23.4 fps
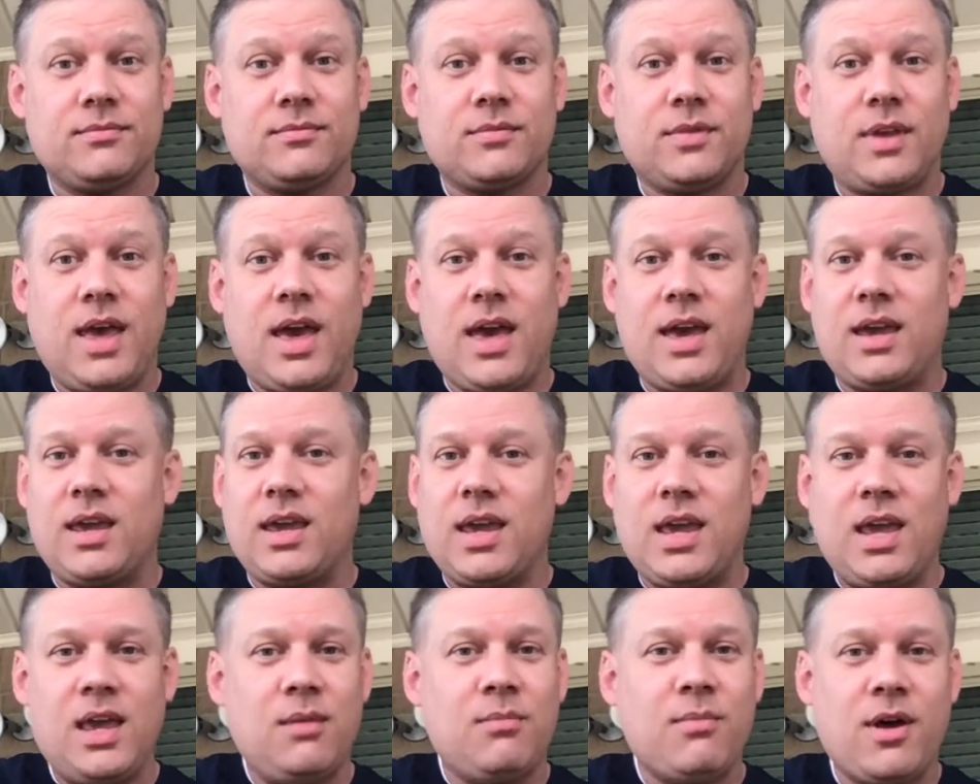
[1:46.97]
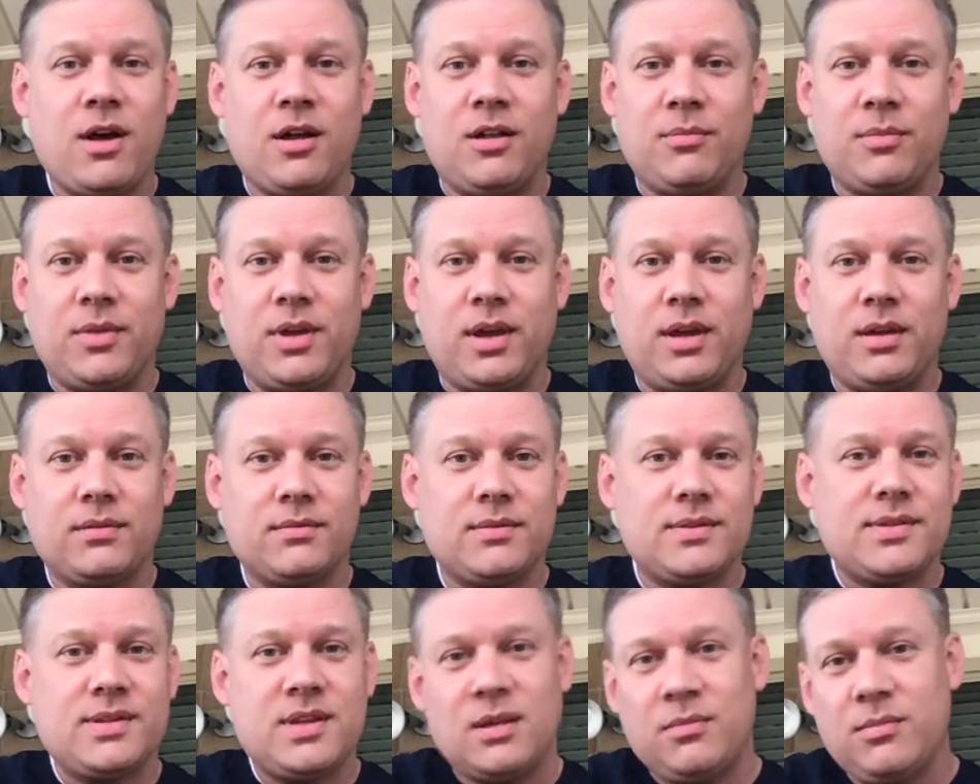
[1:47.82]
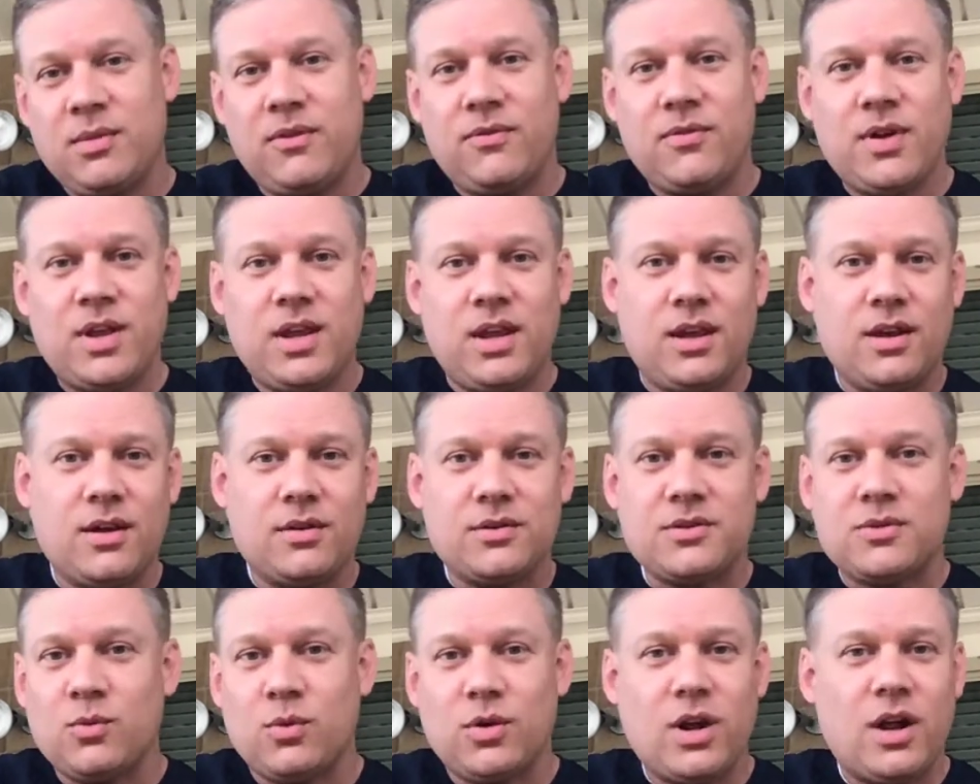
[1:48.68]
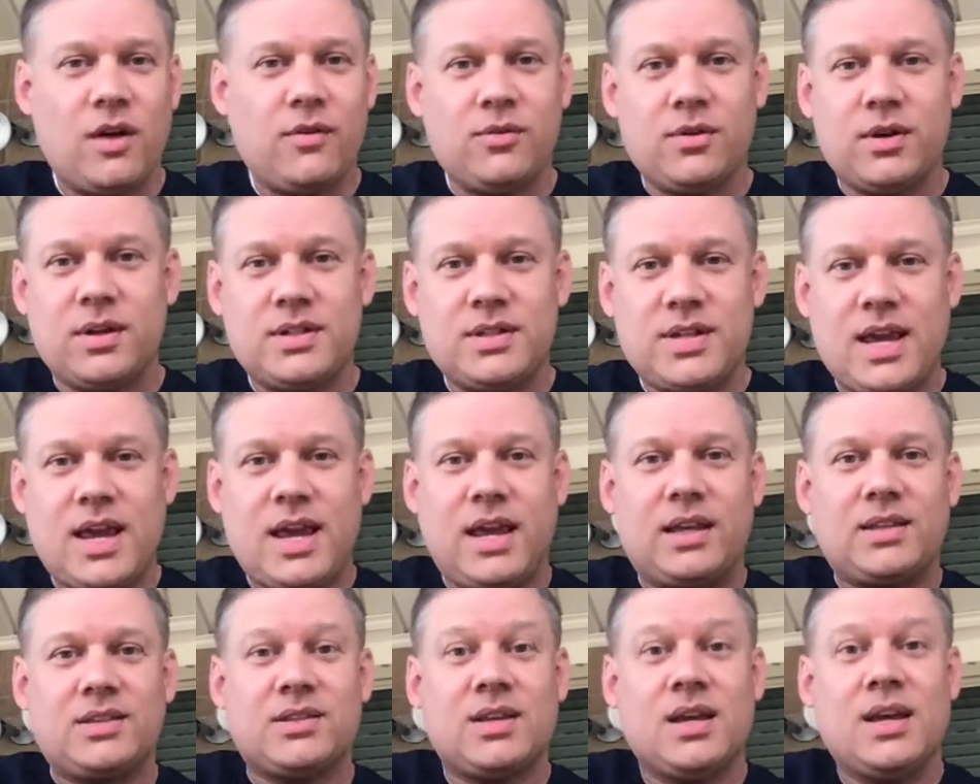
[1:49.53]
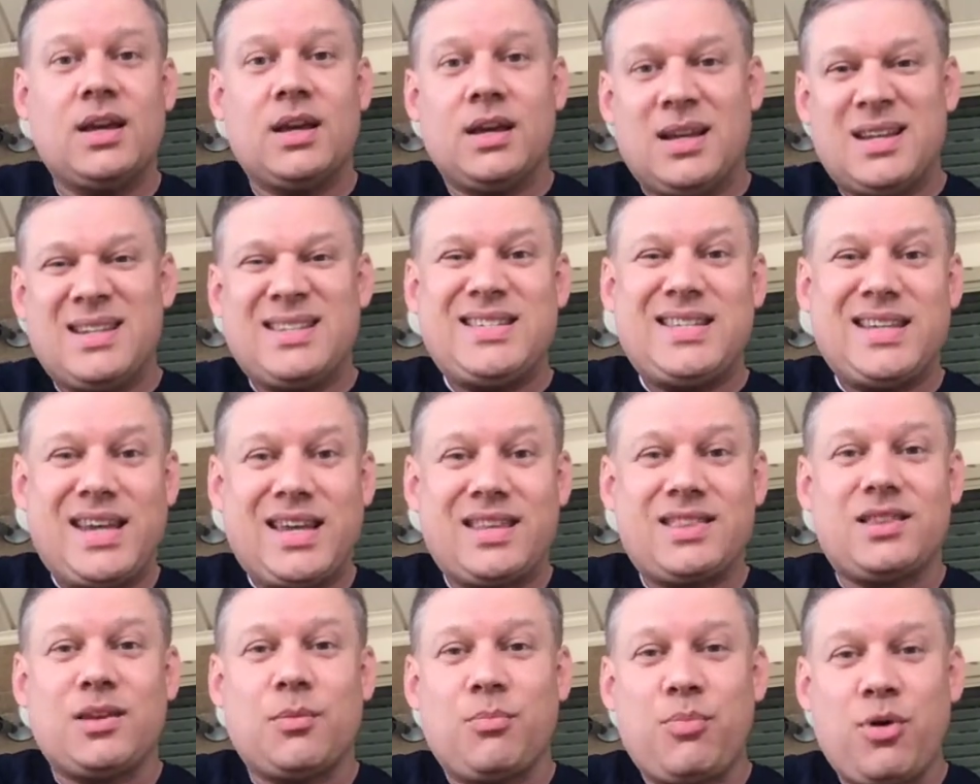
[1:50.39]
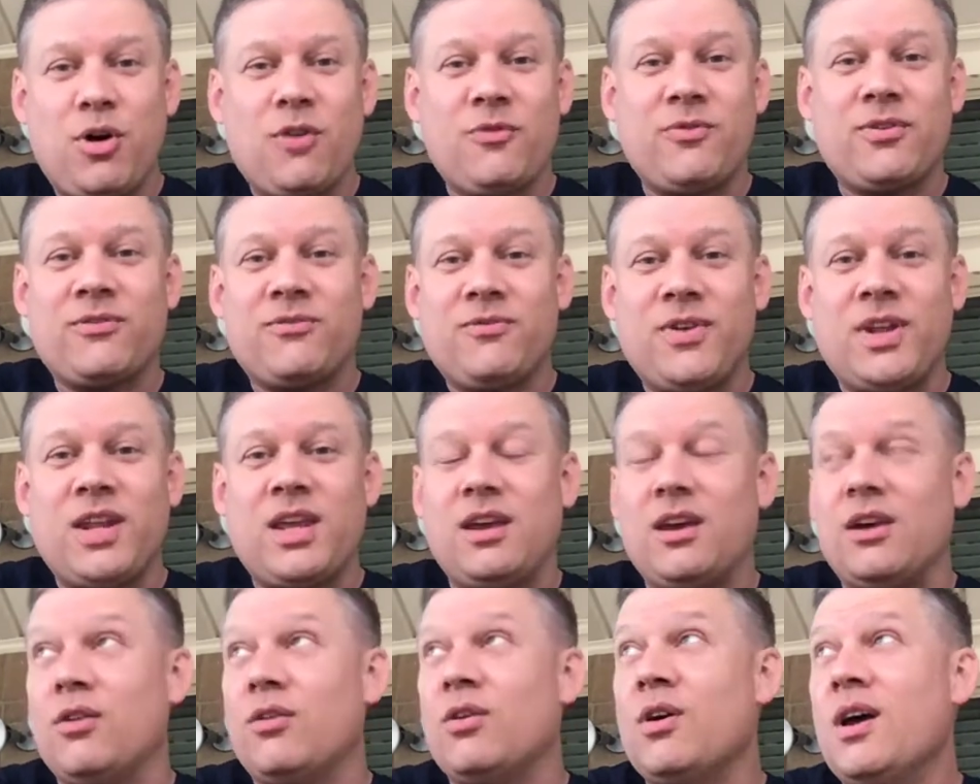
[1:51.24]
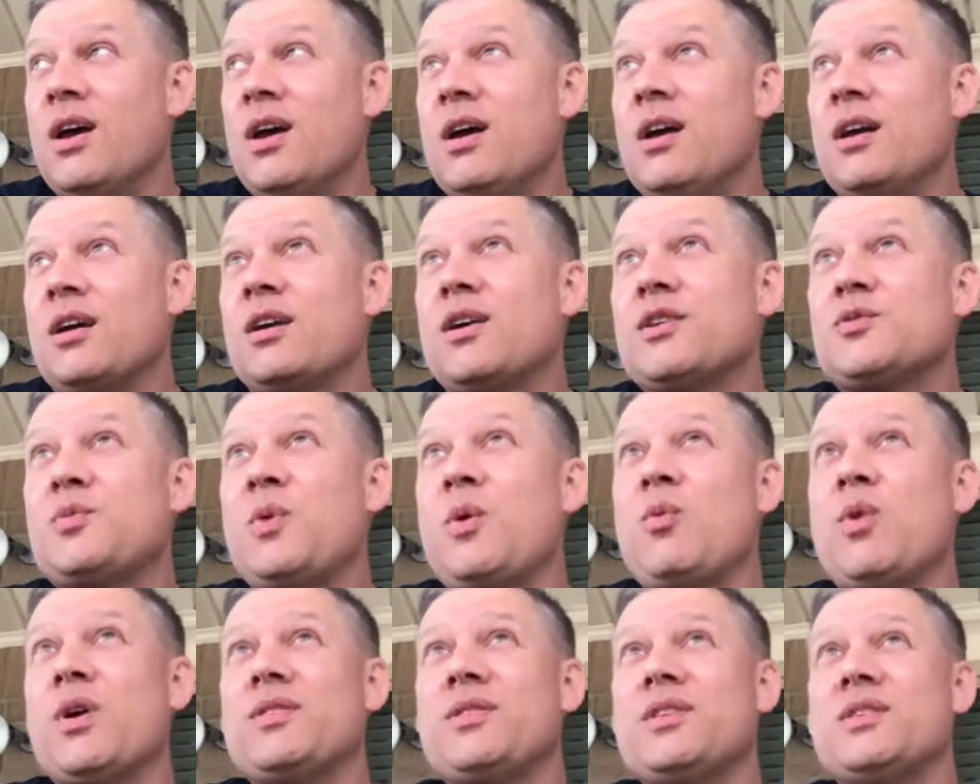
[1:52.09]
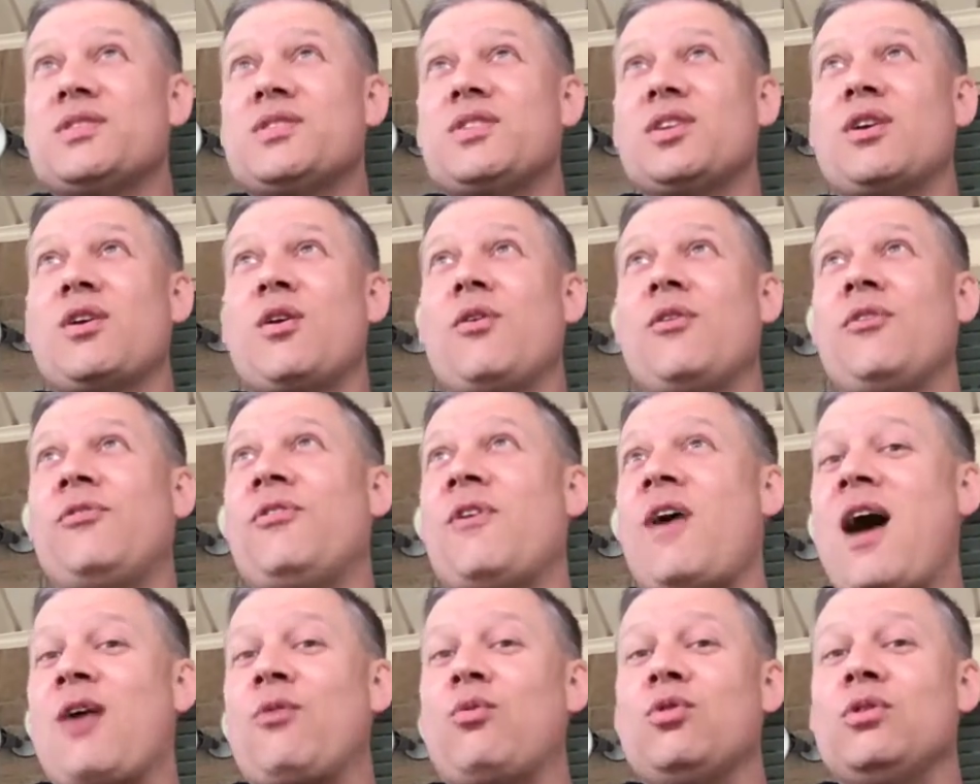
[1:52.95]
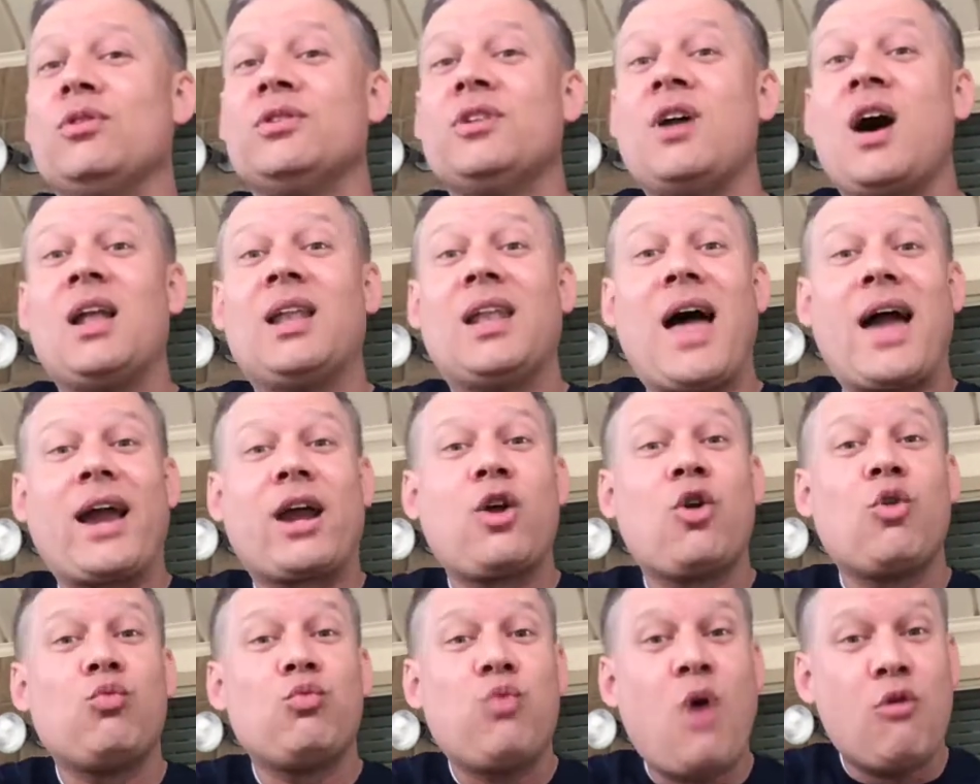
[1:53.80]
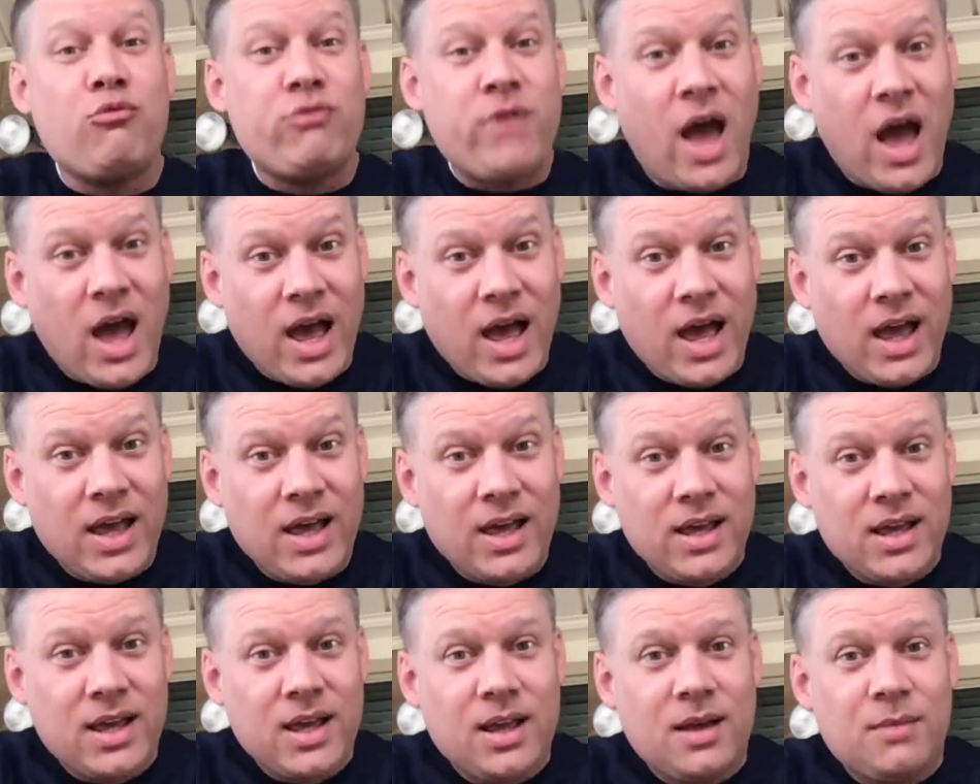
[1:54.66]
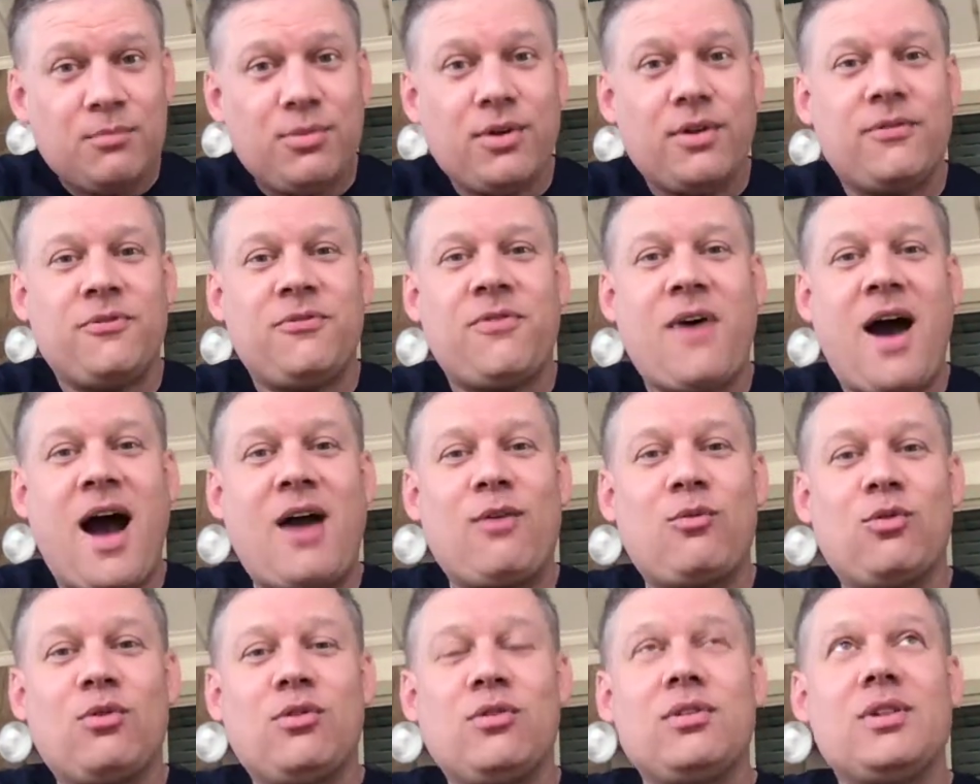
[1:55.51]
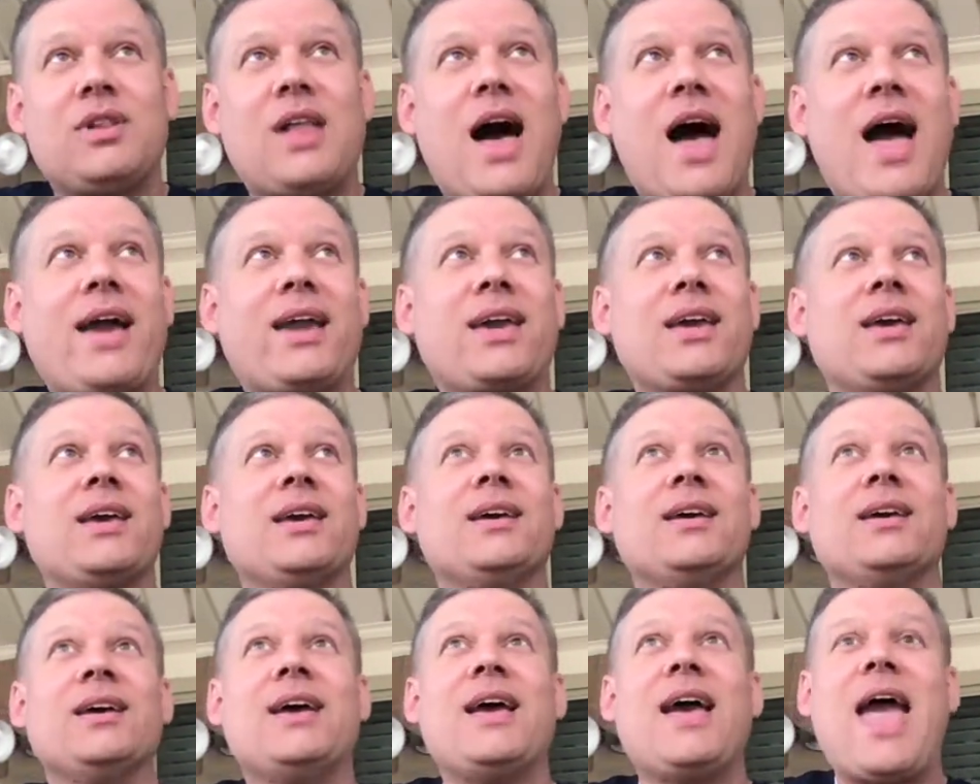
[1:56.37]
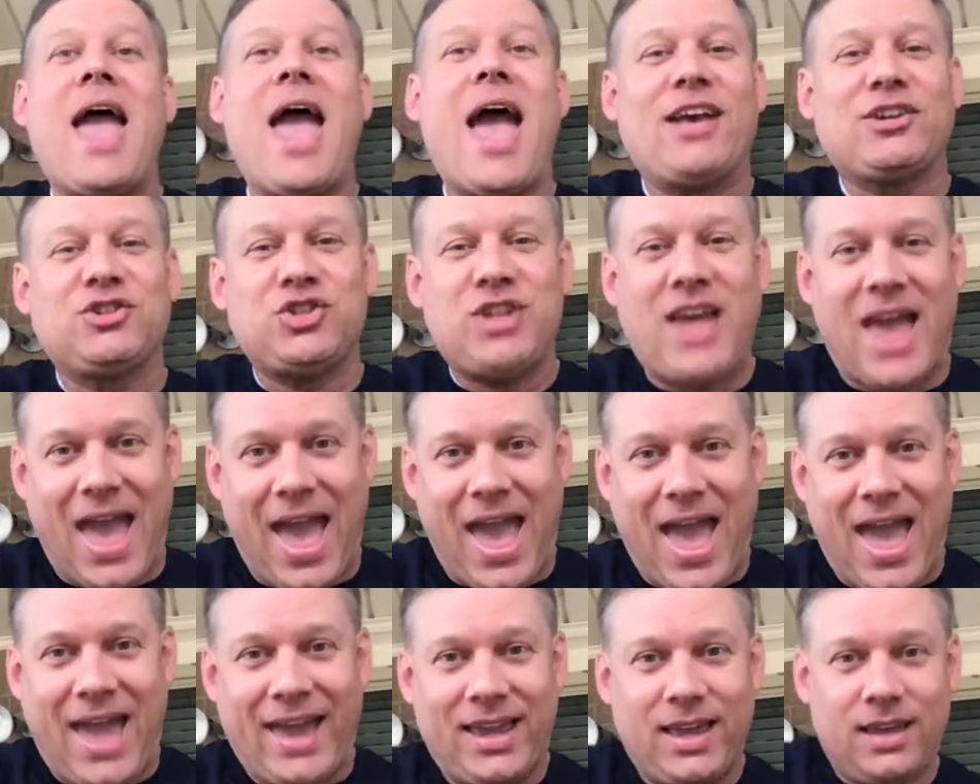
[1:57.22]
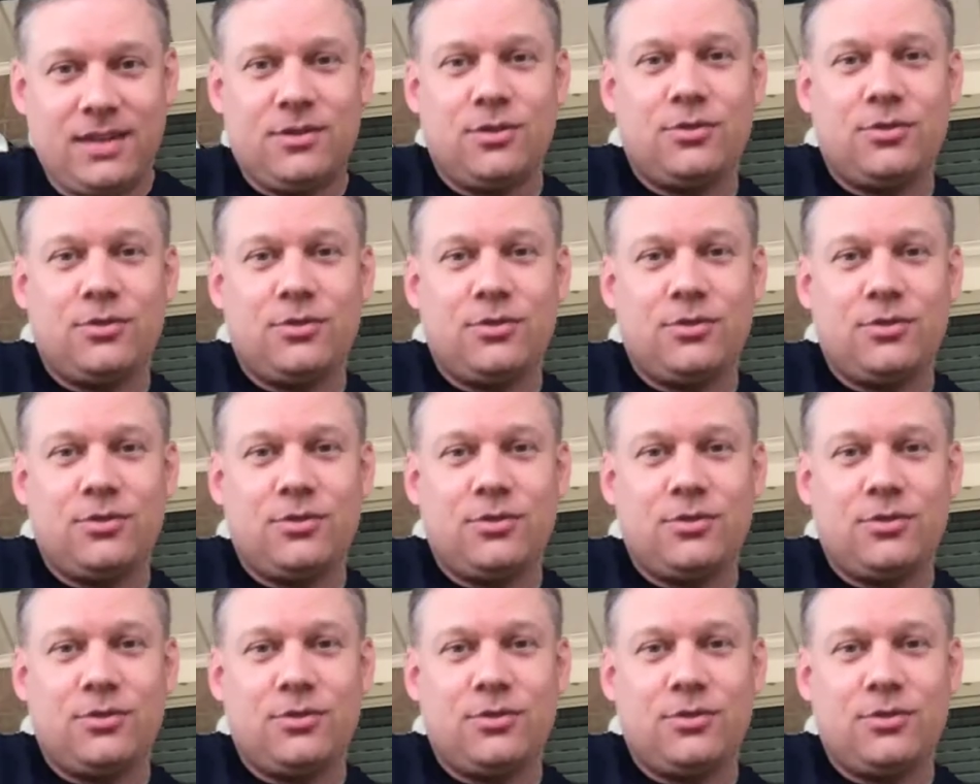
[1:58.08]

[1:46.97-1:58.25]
Okay, email me, send me videos, whatever it takes to get the perfect video, because we want this to go viral, not like Corona, but viral like Hashtag.